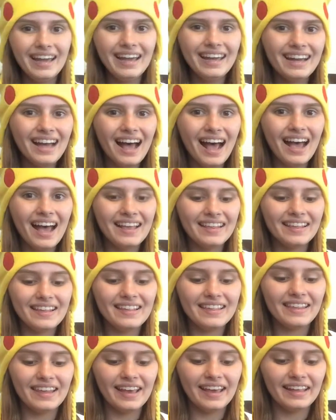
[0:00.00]
Hey guys,
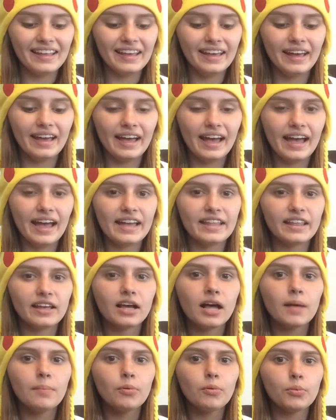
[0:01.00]
it's Sadie, and a
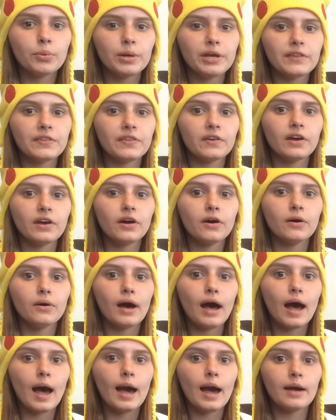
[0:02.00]
couple weeks ago
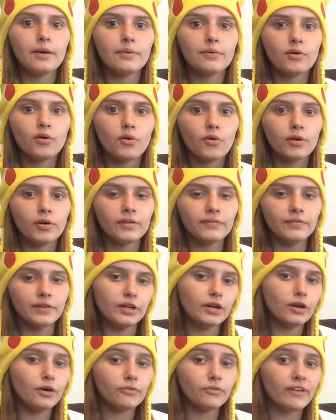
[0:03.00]
I recorded a
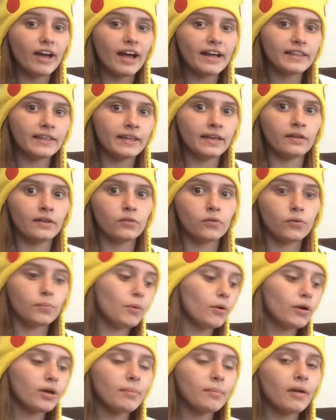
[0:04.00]
video reacting to
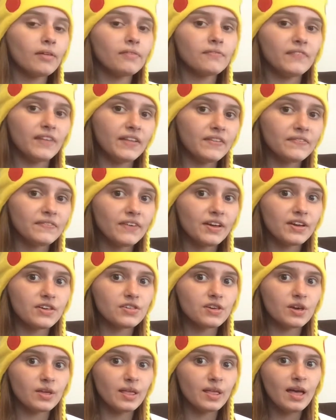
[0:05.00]
Pokémon
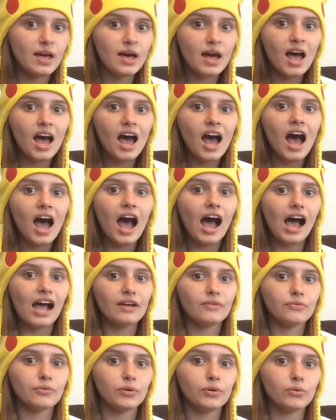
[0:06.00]
fanfiction
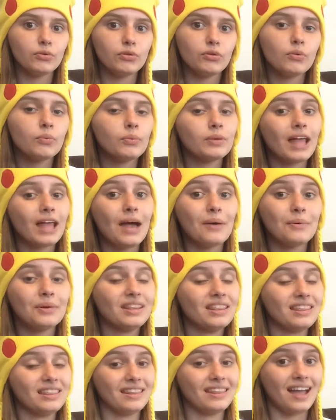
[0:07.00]
I wrote when I was
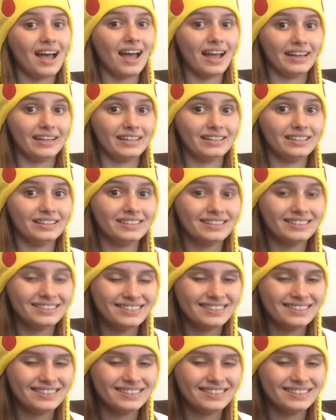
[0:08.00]
9.